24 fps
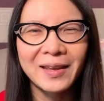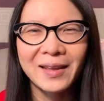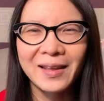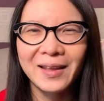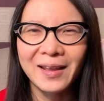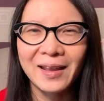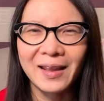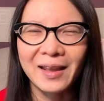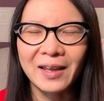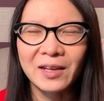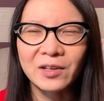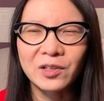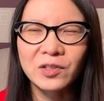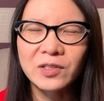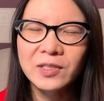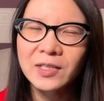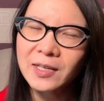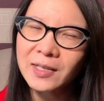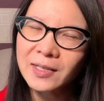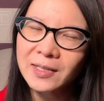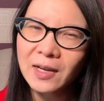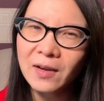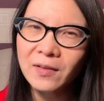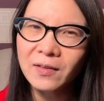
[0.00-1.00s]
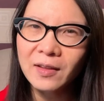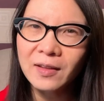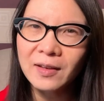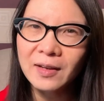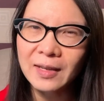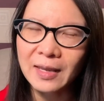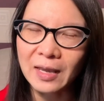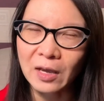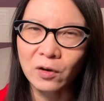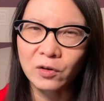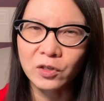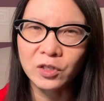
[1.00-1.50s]
and you're sitting down on the
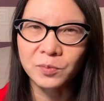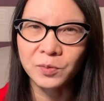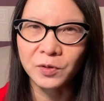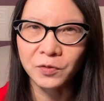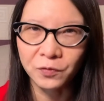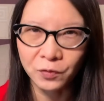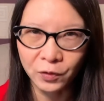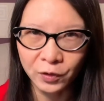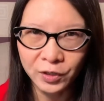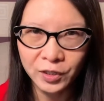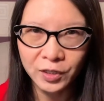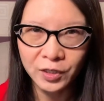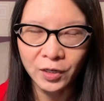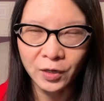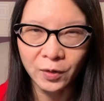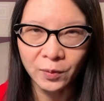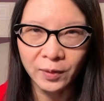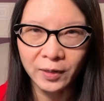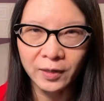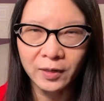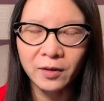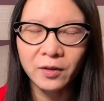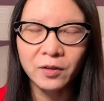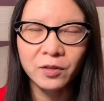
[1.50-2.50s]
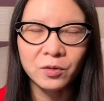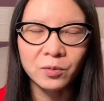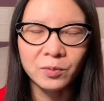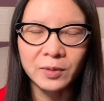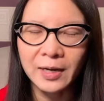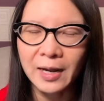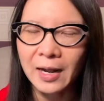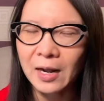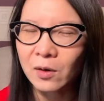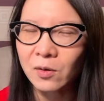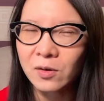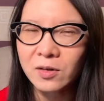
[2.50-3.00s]
couch before you know it, 3
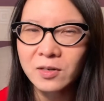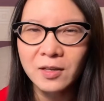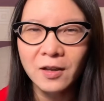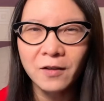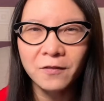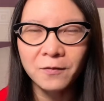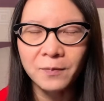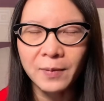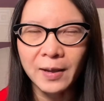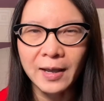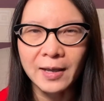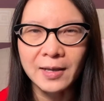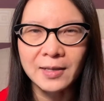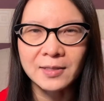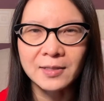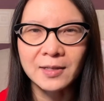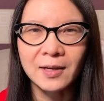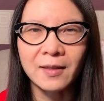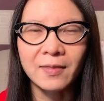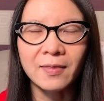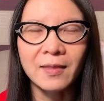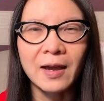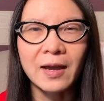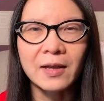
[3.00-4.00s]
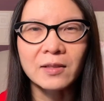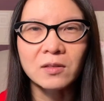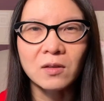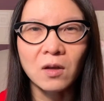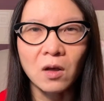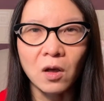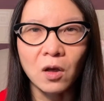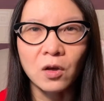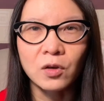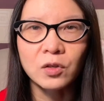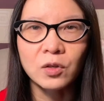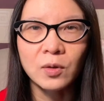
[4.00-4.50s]
hours have passed, and that's
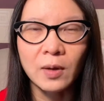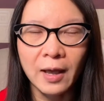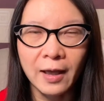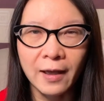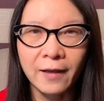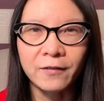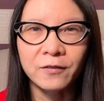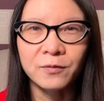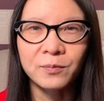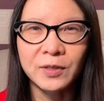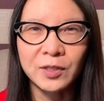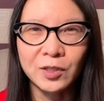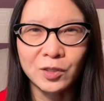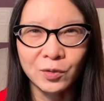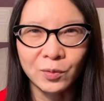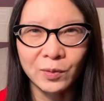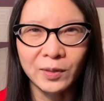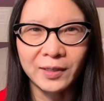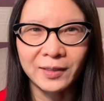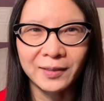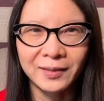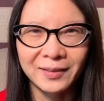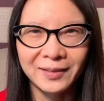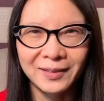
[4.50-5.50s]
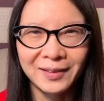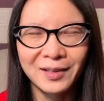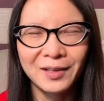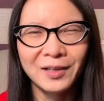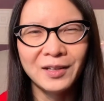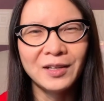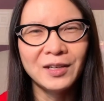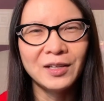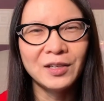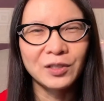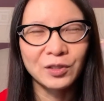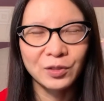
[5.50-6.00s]
all you have been doing.
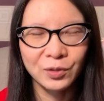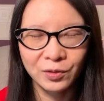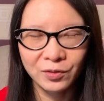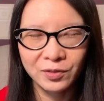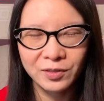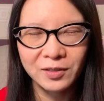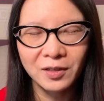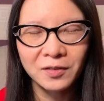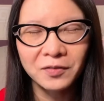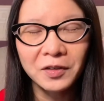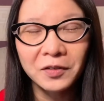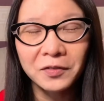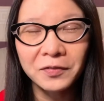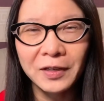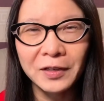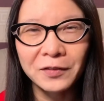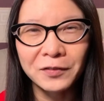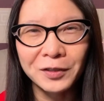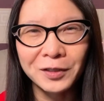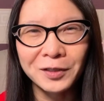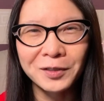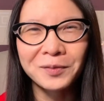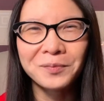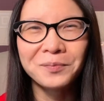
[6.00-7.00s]
Do yourself a favor,